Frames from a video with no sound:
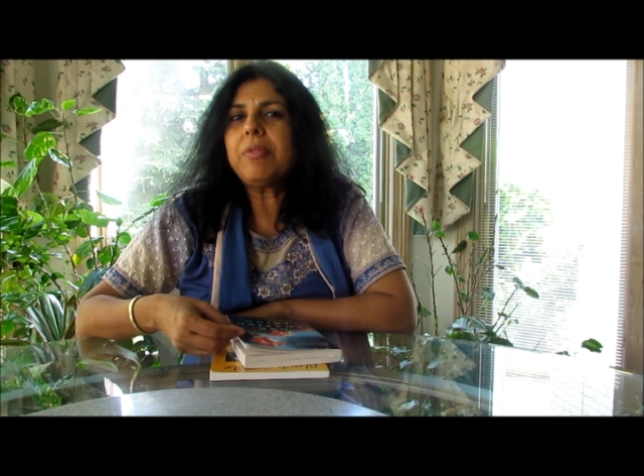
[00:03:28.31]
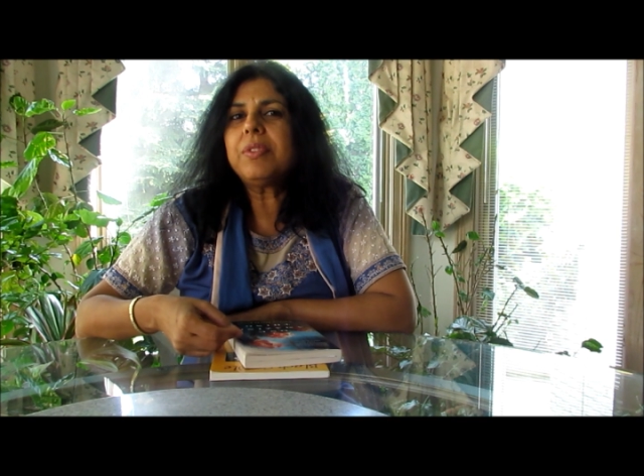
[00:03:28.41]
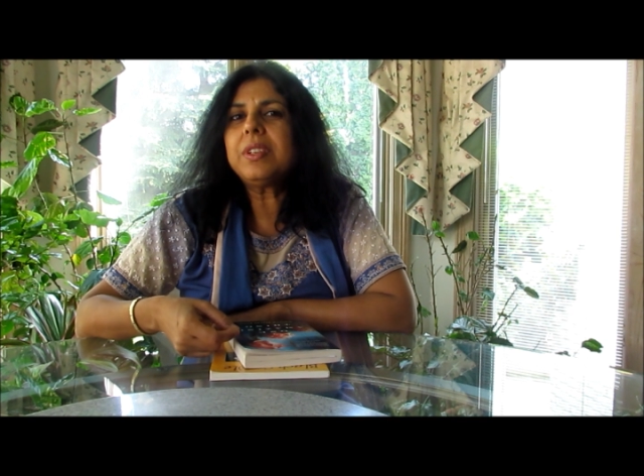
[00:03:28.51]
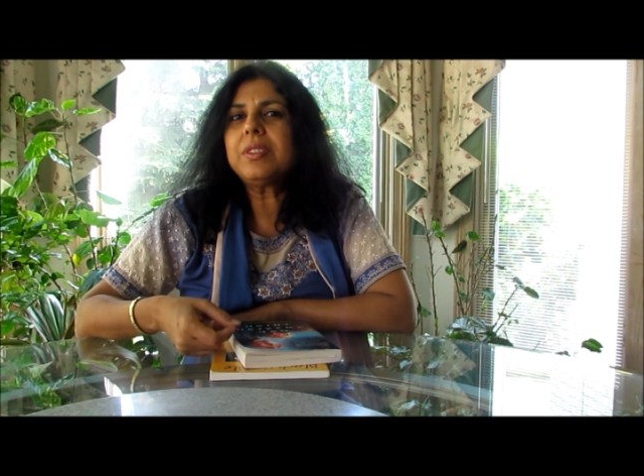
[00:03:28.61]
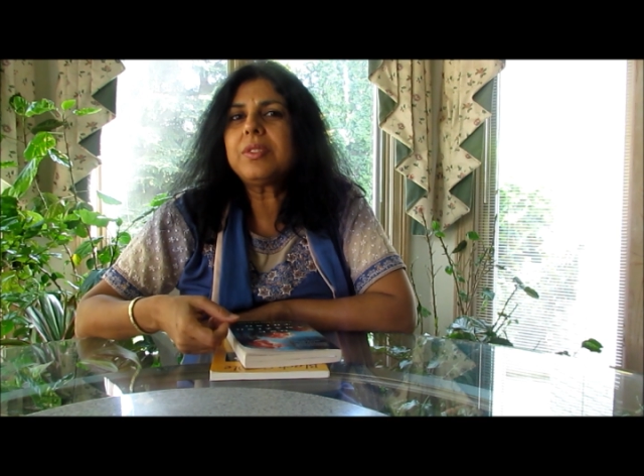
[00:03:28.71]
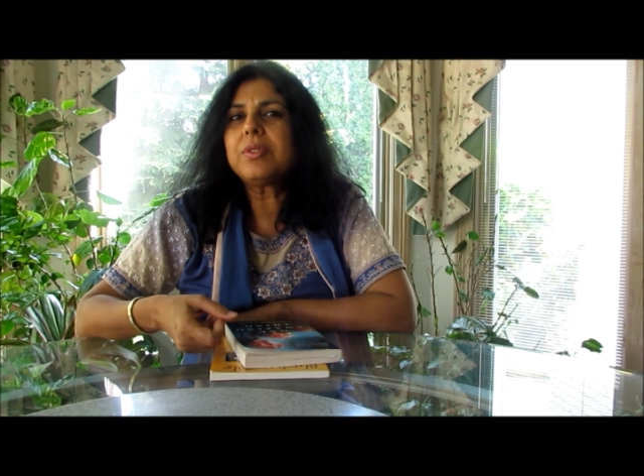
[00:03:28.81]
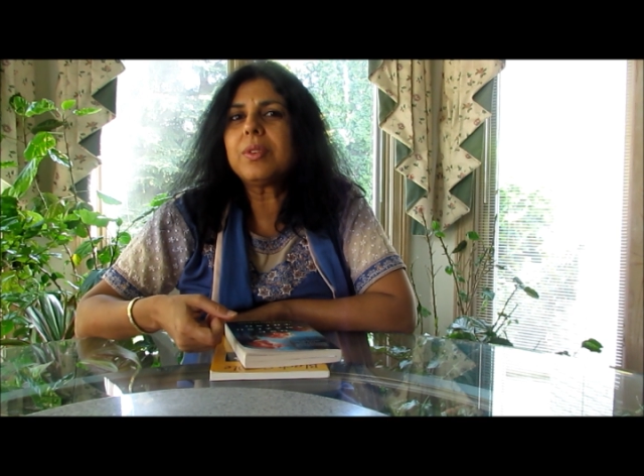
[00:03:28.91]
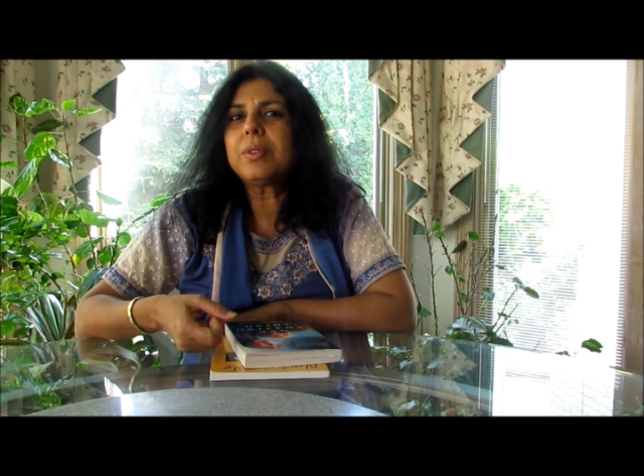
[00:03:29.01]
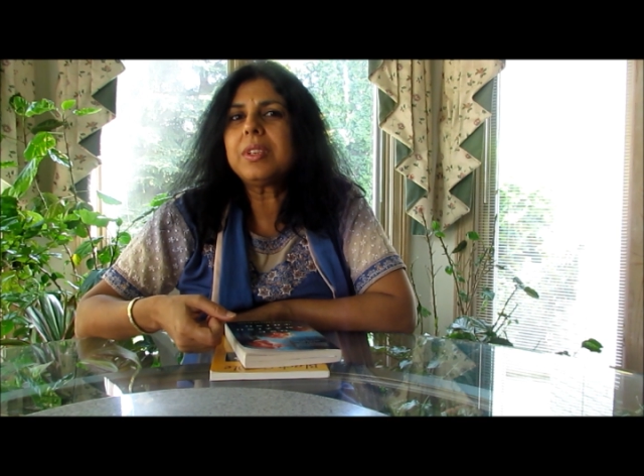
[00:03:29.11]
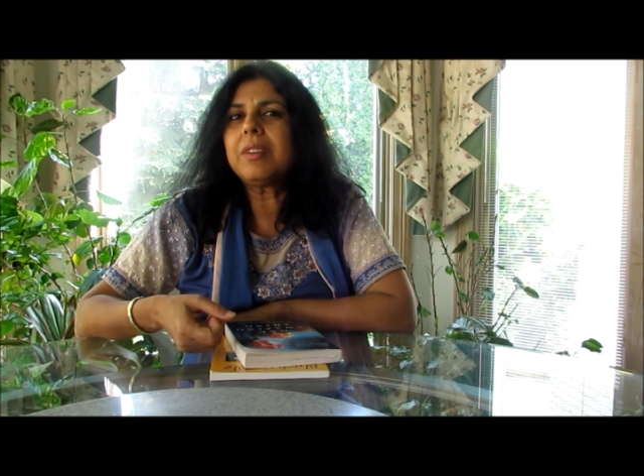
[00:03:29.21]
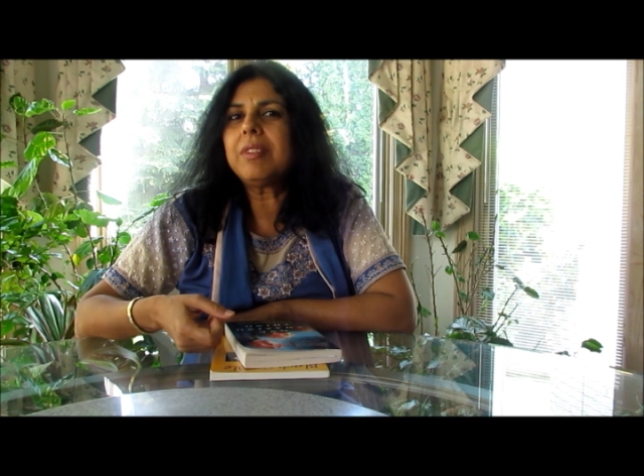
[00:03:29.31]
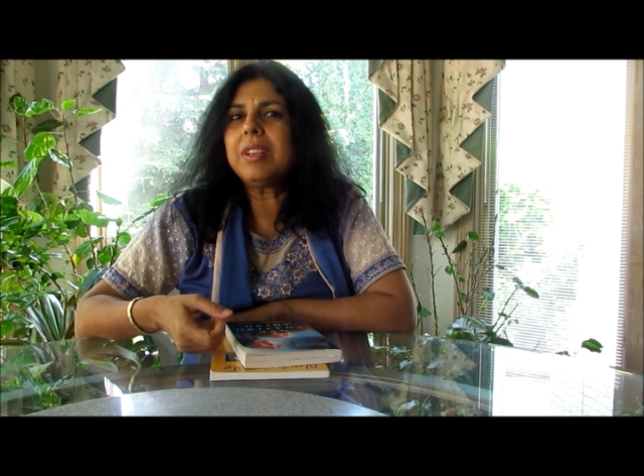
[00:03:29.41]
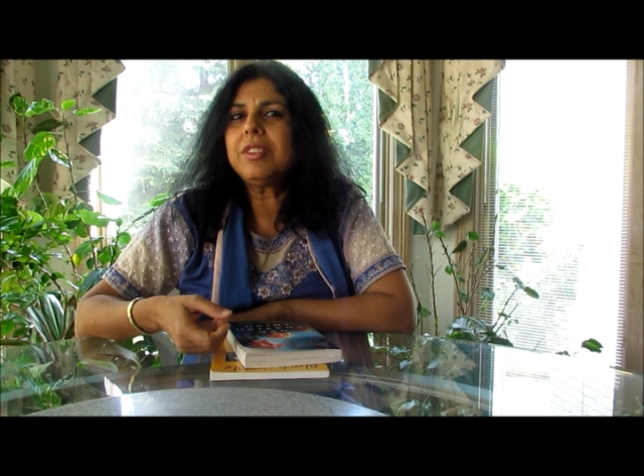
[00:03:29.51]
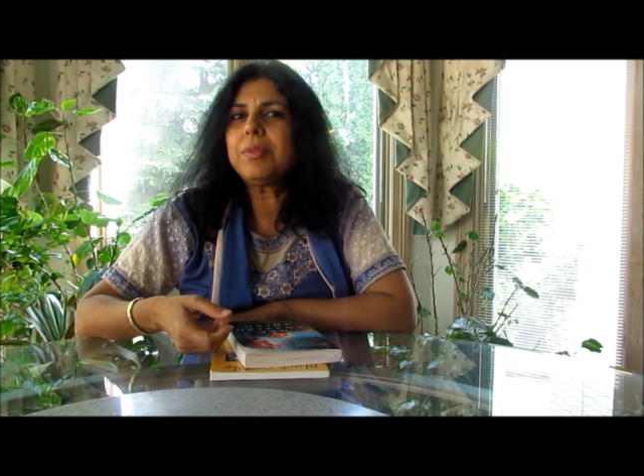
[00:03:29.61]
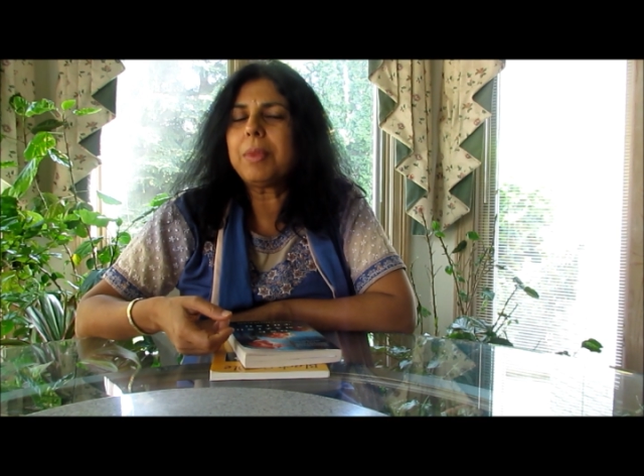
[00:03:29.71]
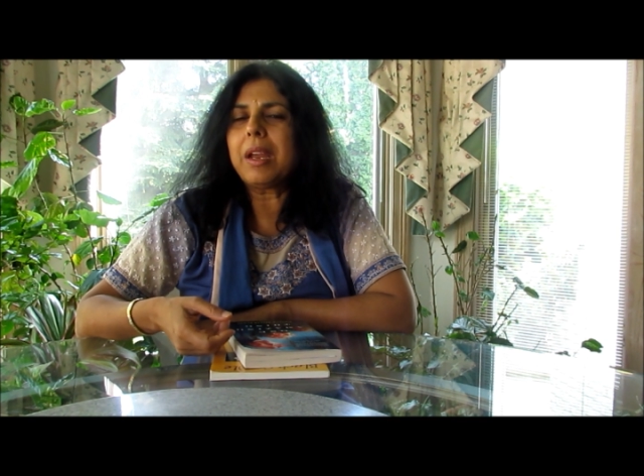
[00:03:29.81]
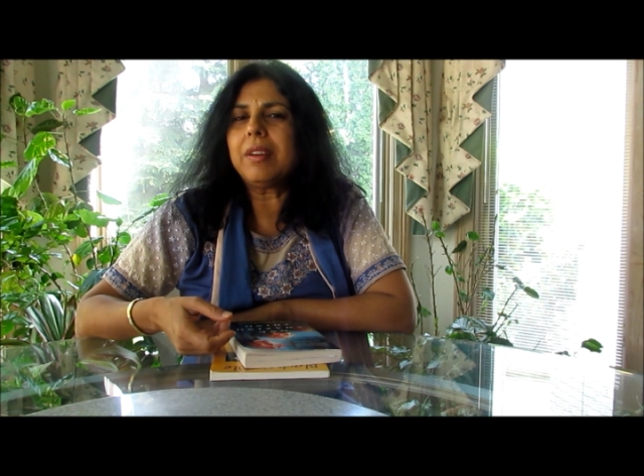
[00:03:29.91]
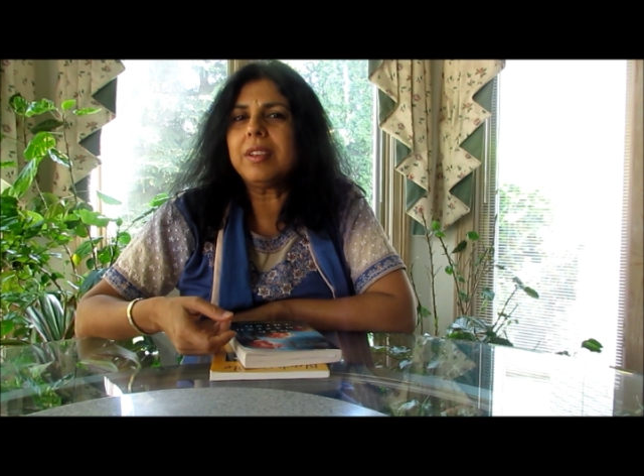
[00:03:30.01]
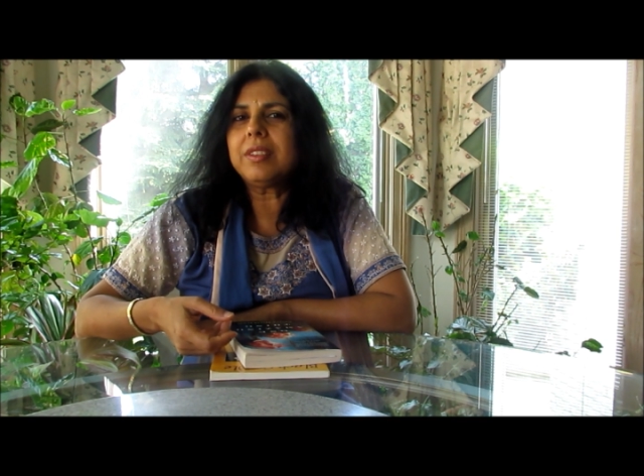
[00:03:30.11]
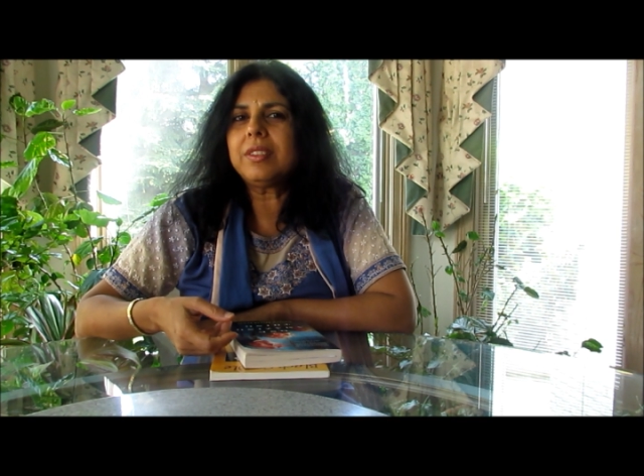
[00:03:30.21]
first wrote Arranged
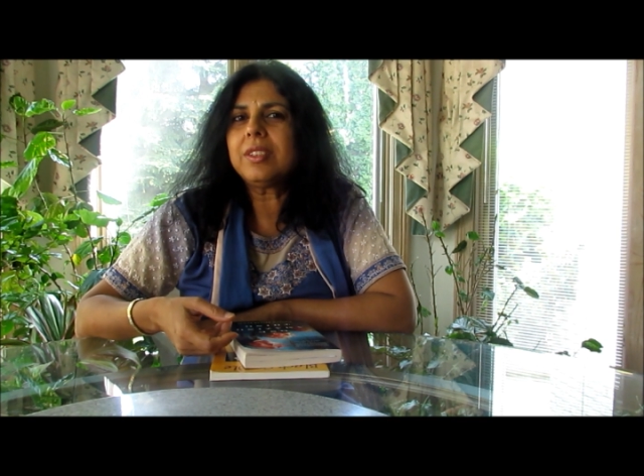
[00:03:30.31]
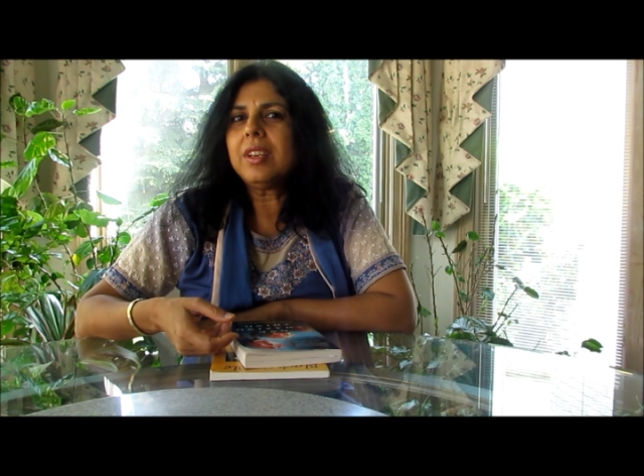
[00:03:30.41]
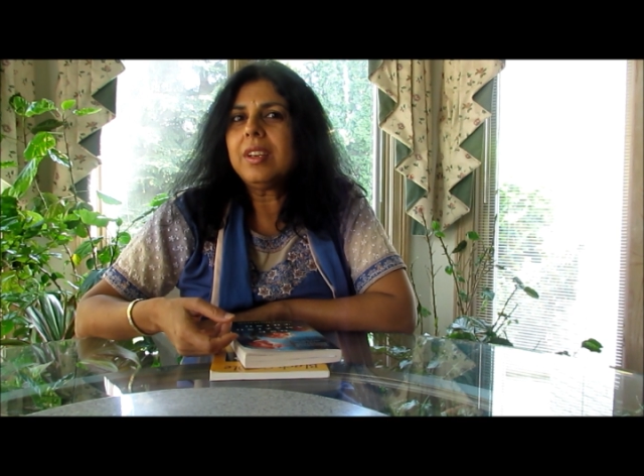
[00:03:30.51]
Marriage,